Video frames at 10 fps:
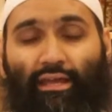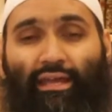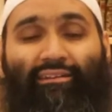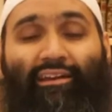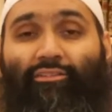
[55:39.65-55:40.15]

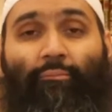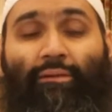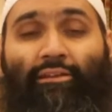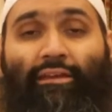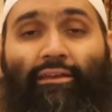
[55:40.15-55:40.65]
It doesn't
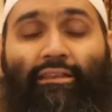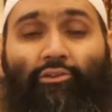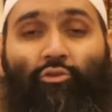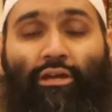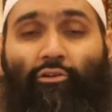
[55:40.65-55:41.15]
mean that
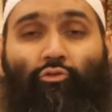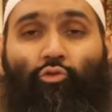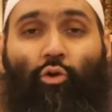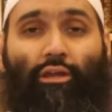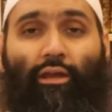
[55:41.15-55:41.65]
you cannot do
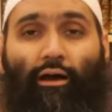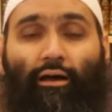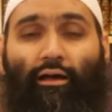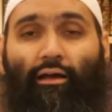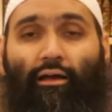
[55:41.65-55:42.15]
ruqya
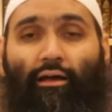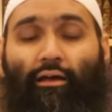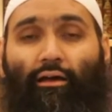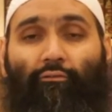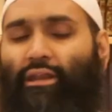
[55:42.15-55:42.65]

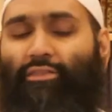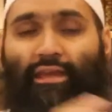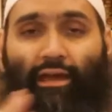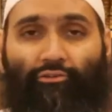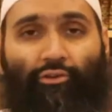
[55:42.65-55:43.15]
for
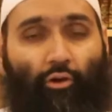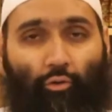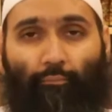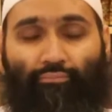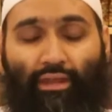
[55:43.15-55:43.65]
anything
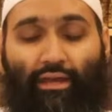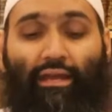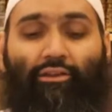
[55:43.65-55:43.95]
else. No.